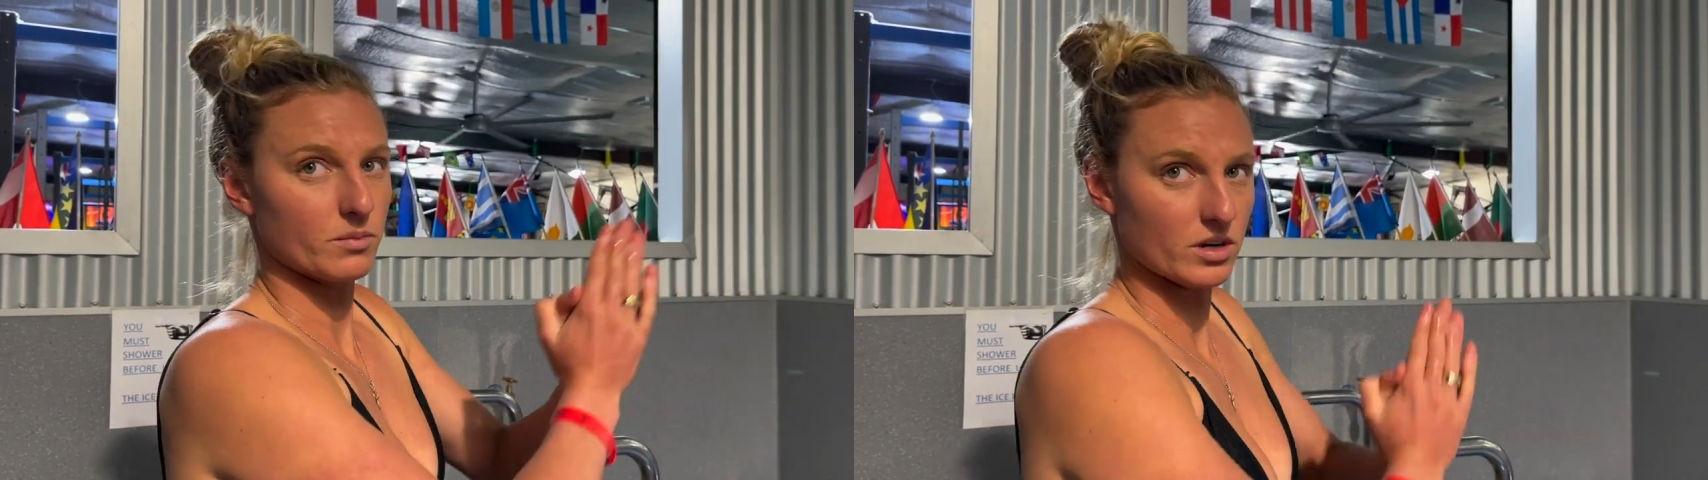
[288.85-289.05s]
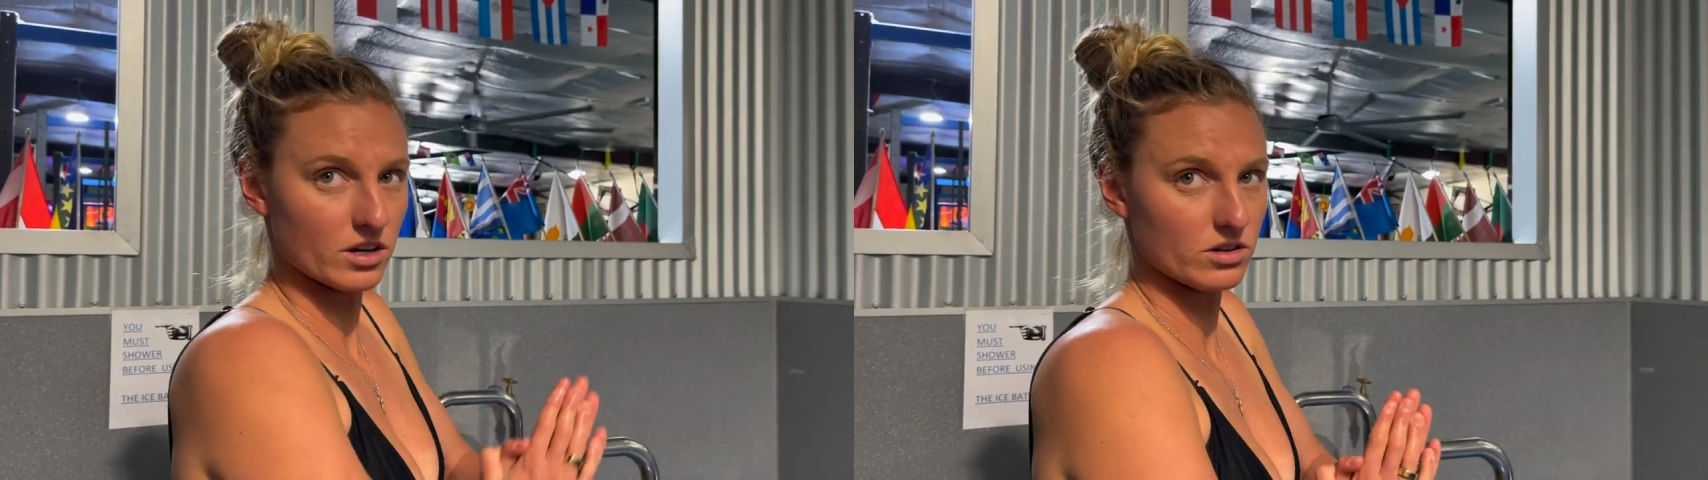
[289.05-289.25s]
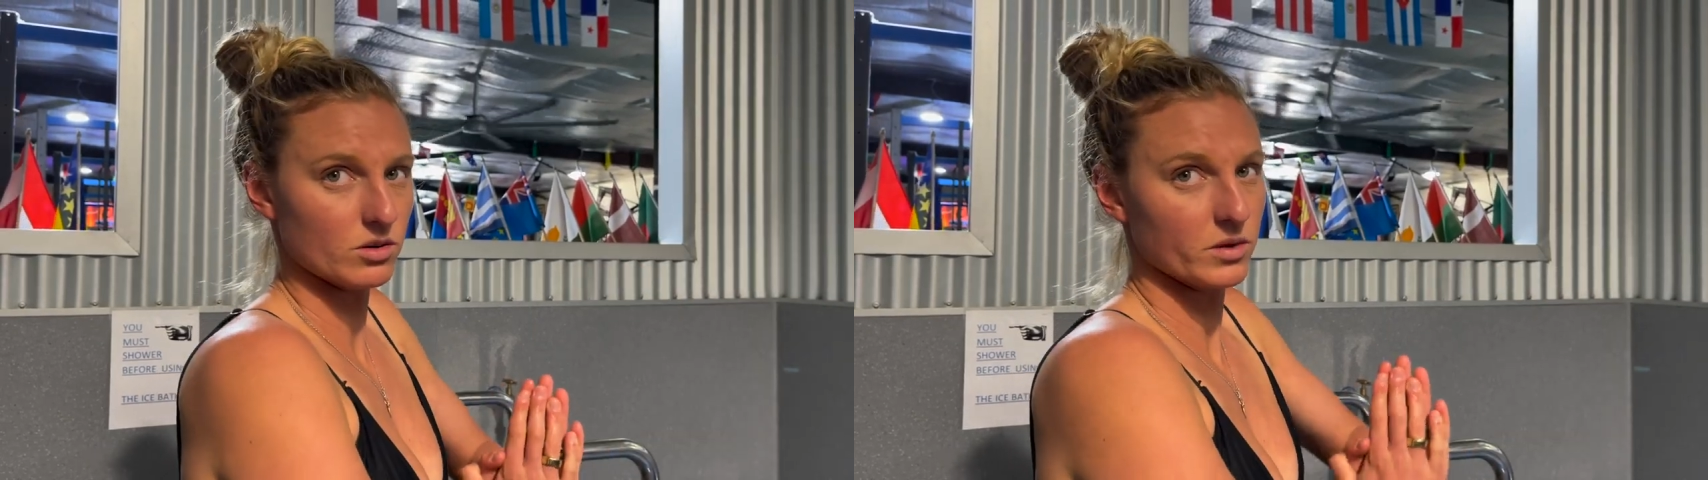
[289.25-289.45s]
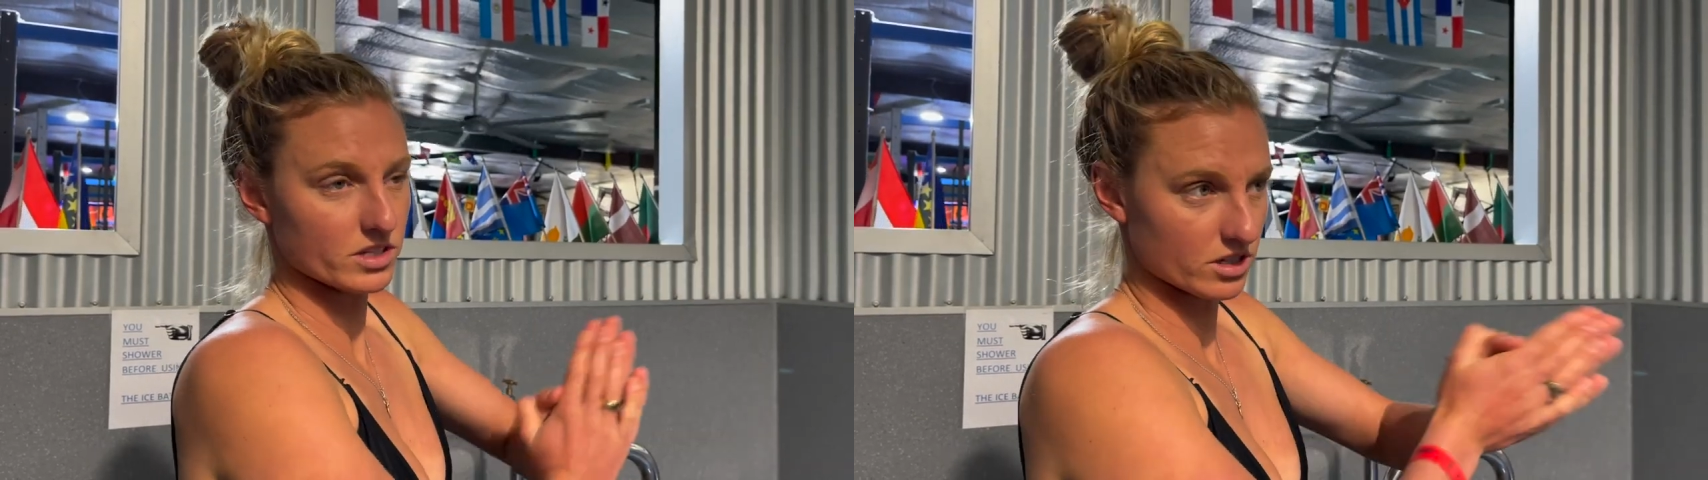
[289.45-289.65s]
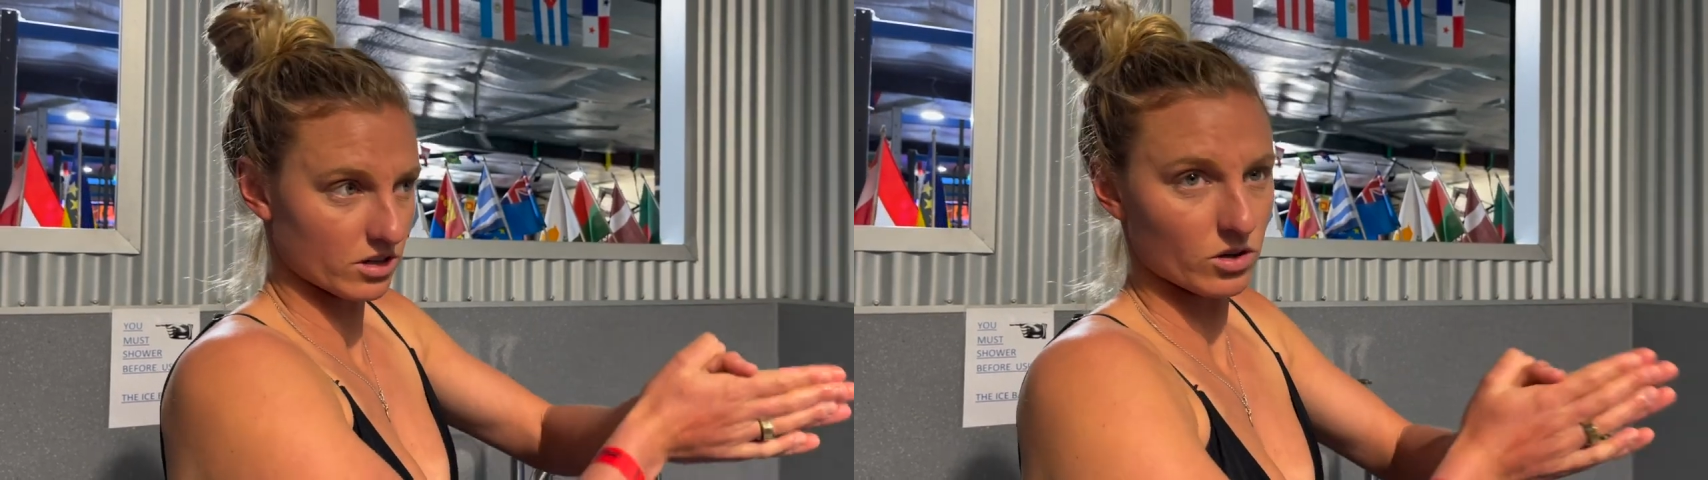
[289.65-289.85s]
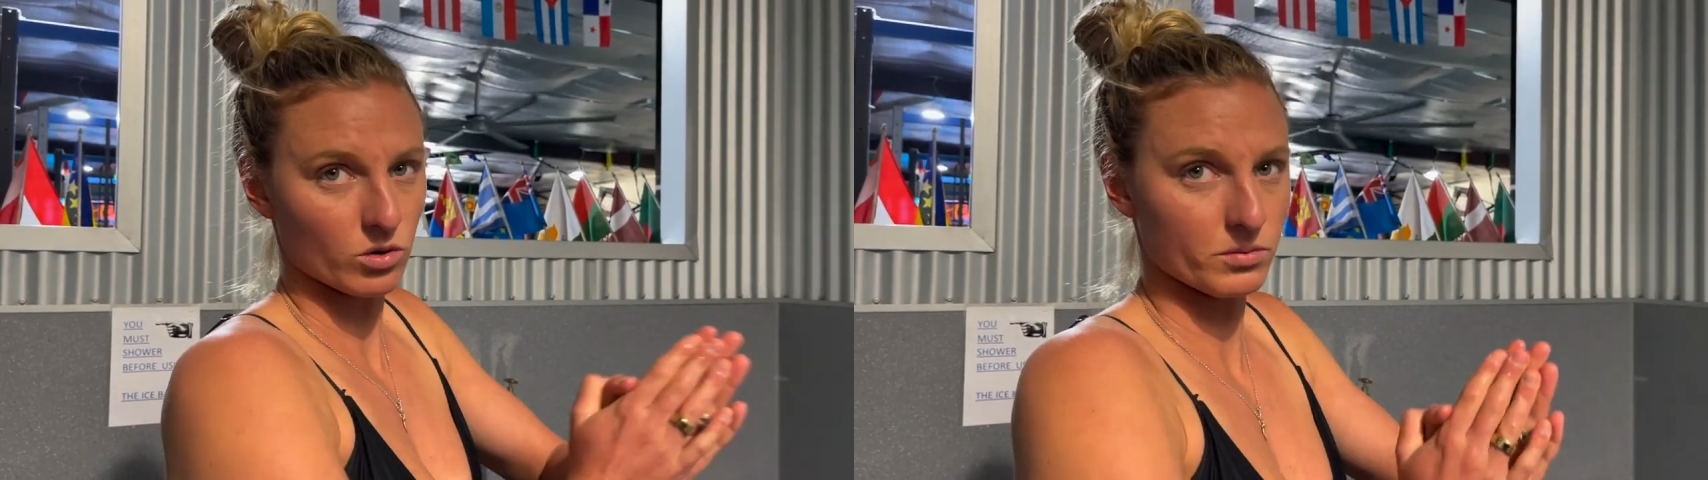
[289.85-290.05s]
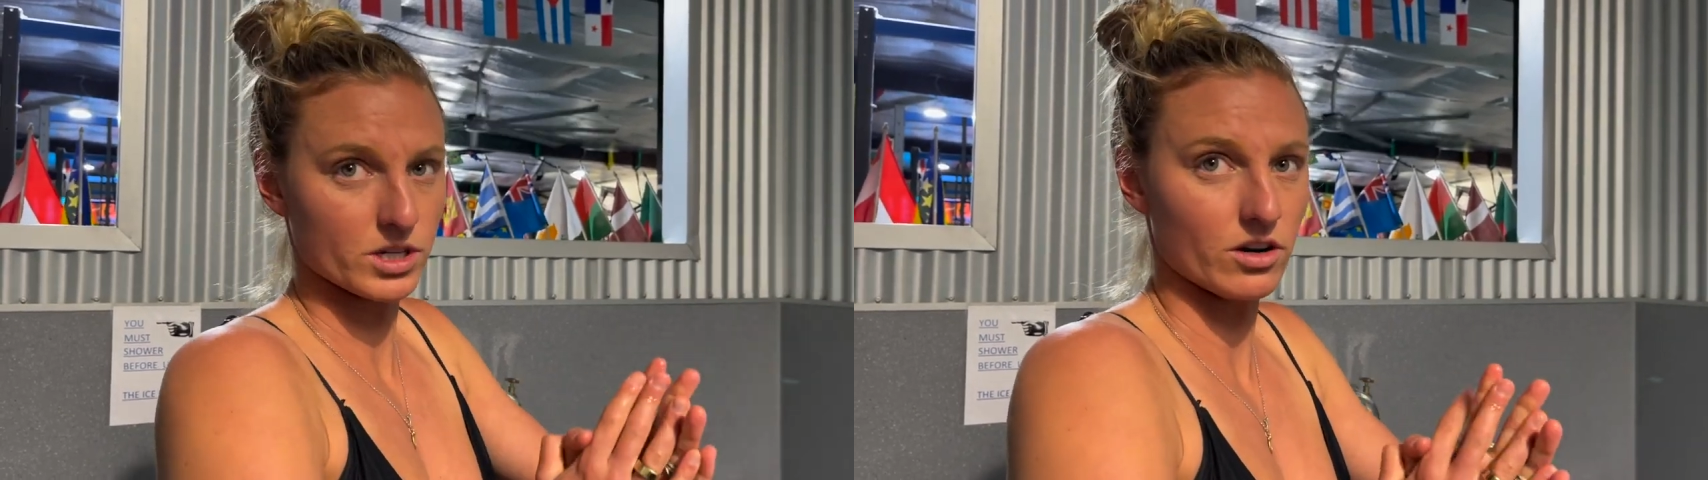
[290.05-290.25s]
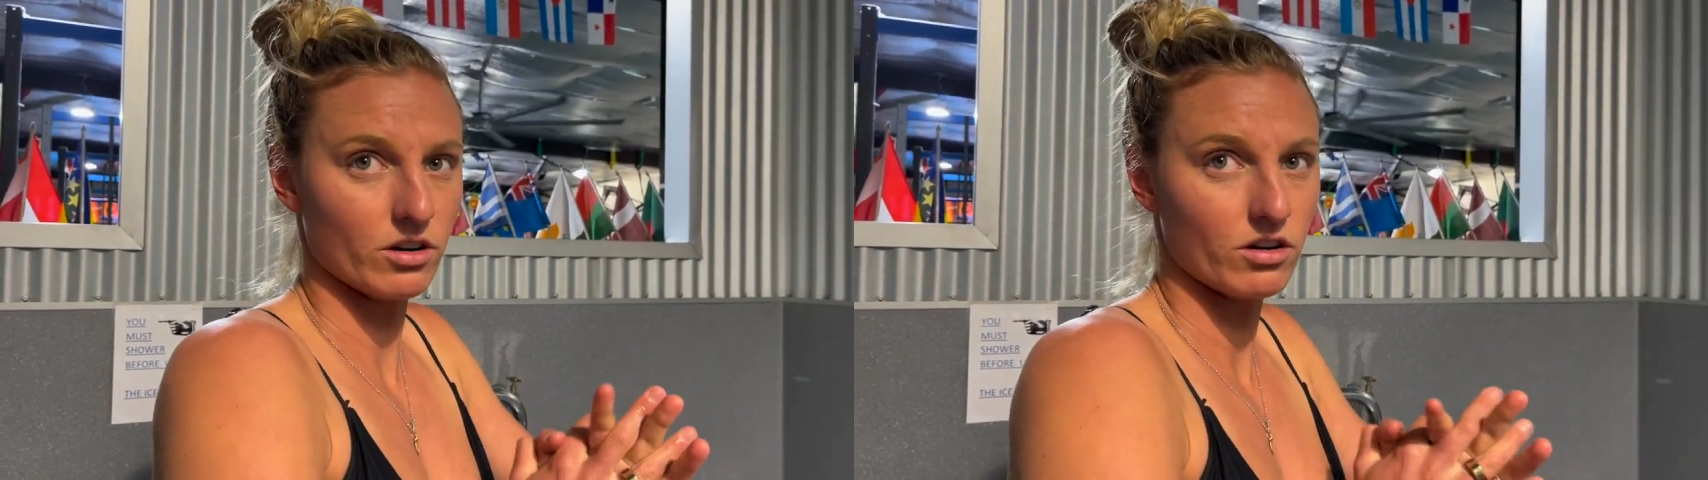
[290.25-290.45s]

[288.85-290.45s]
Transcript: and then a minute or 2 minutes here and a little warm shower.